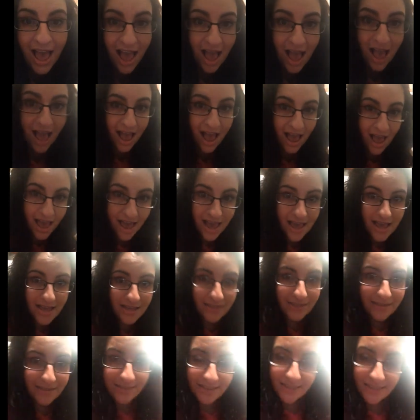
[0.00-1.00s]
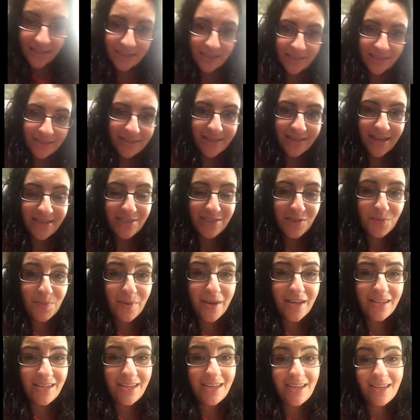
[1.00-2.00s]
and that's
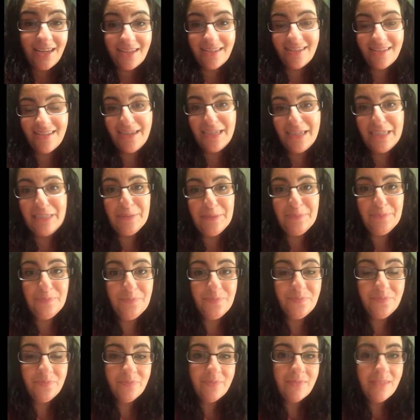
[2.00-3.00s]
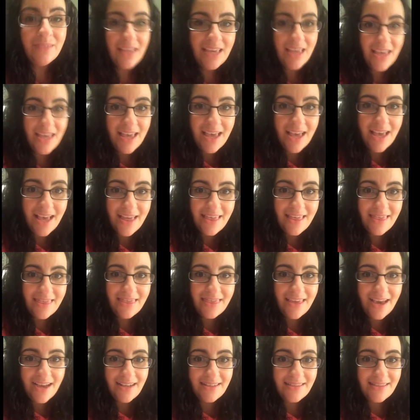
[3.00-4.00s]
about it.
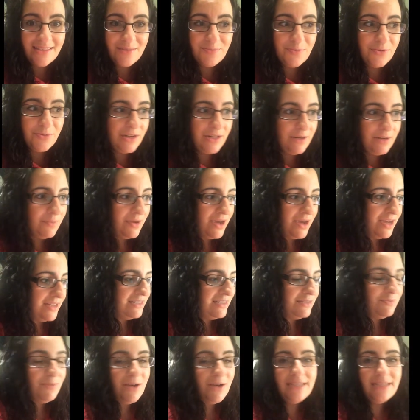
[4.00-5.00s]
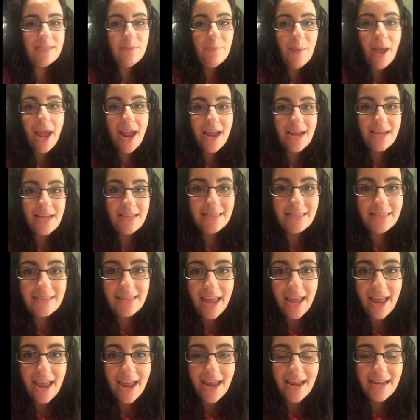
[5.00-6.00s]
That's pretty much my space
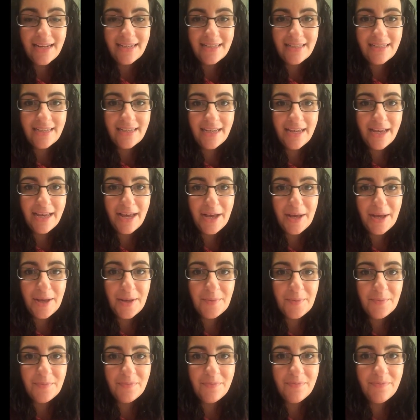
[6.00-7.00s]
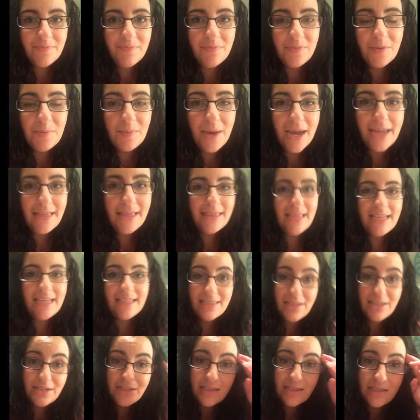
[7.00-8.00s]
and the main things
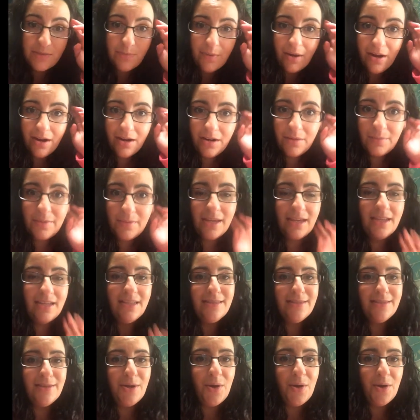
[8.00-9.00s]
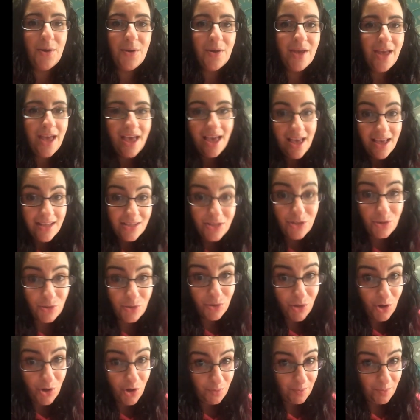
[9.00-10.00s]
that inspire me. So to
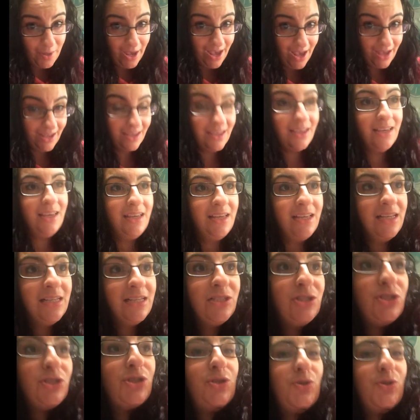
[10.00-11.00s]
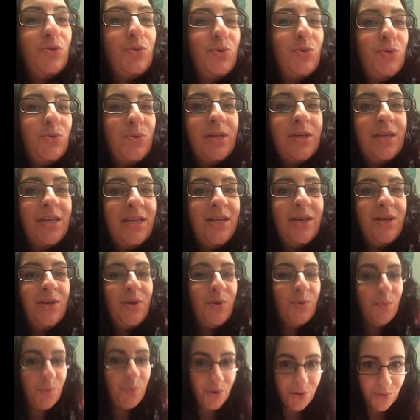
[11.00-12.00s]
go back to
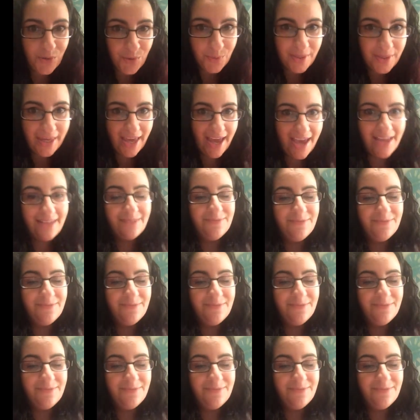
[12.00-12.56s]
where it all began,